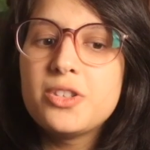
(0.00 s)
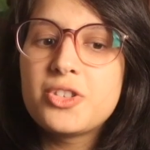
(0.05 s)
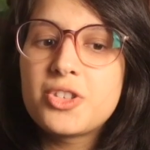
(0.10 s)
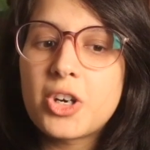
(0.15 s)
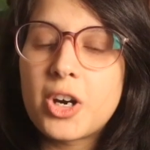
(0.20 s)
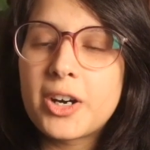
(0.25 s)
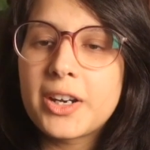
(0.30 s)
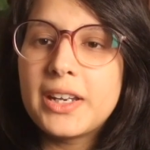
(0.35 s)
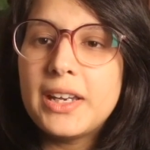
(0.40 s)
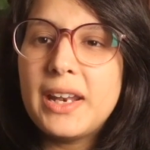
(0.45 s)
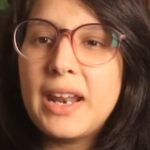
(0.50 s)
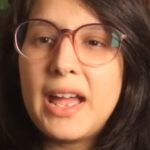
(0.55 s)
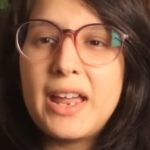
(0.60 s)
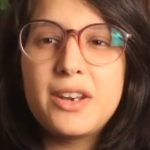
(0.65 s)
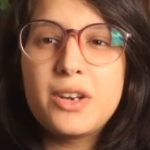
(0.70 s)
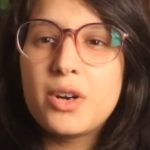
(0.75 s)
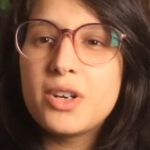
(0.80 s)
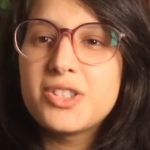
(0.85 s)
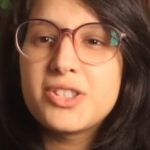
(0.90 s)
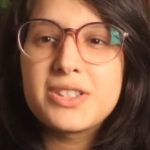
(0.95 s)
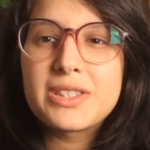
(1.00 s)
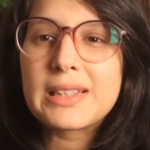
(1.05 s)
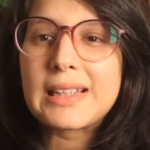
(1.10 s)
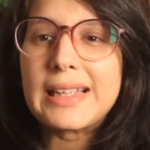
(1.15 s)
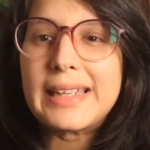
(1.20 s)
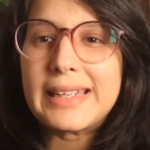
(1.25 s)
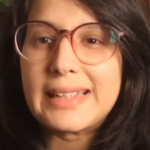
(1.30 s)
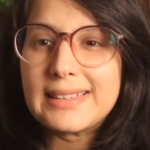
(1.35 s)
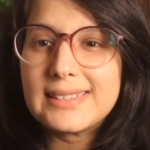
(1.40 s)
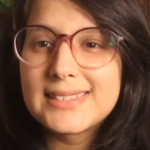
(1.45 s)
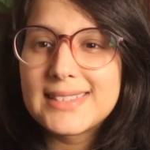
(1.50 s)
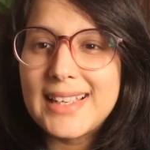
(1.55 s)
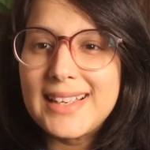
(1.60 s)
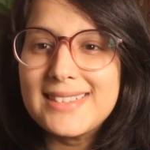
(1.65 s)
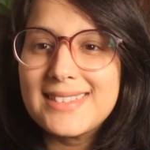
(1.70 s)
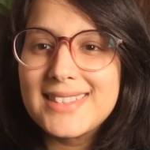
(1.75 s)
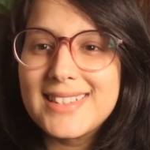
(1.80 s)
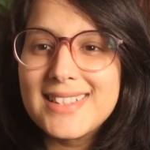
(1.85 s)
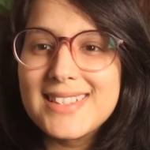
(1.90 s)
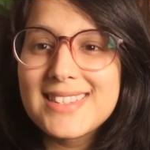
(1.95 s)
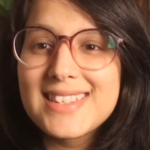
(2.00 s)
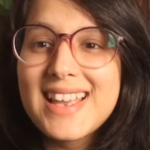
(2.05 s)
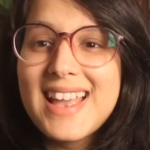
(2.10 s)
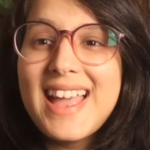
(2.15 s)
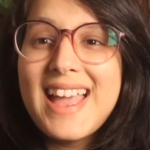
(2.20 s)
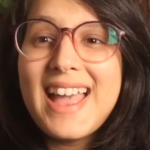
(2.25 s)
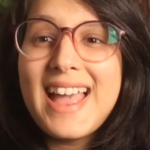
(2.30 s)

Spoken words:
to target, and not just clinical sciences.